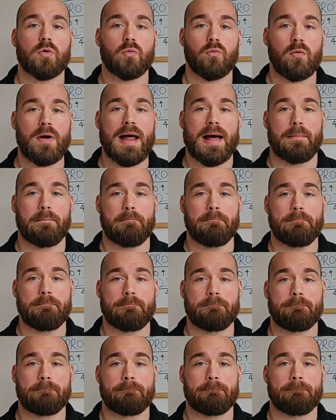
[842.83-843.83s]
gram,
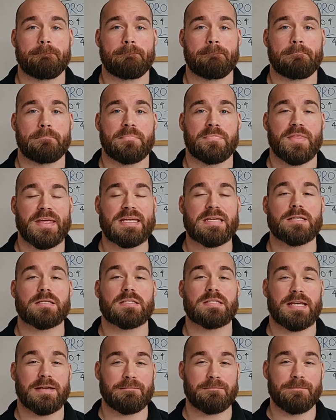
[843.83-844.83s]
they
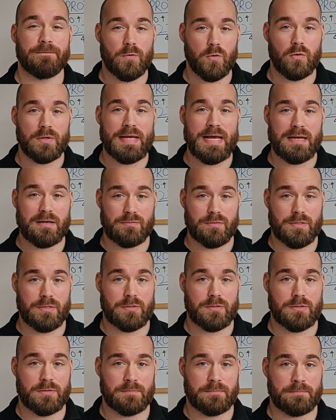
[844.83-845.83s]
contain 4
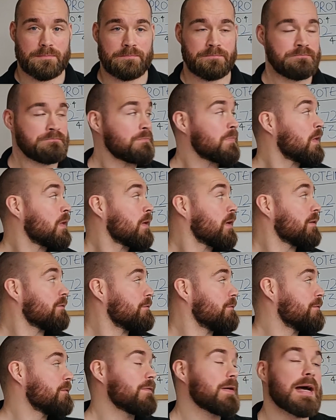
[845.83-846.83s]
calories. And
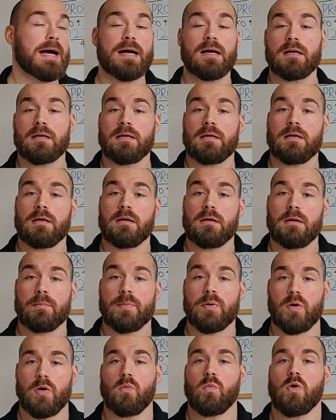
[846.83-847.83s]
fat,
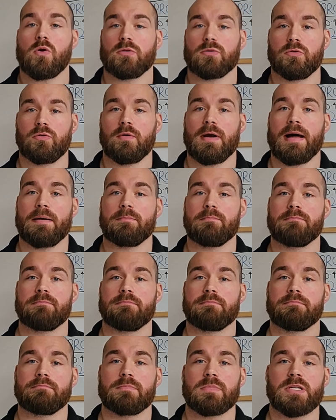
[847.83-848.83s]
per 1 gram,
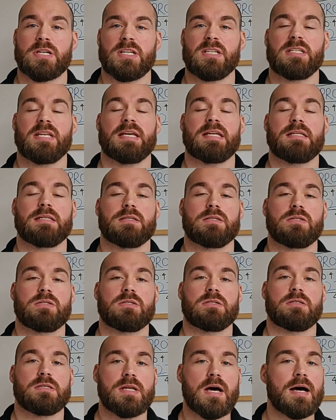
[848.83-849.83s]

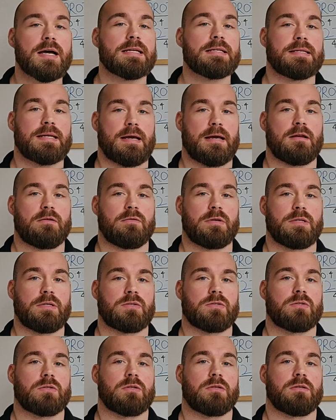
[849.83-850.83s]
contains 9
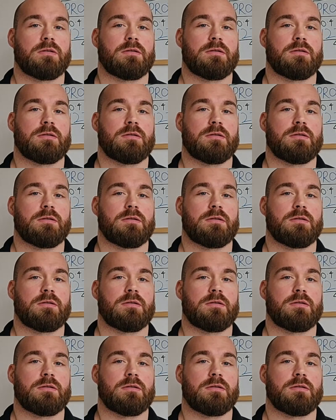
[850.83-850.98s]
calories.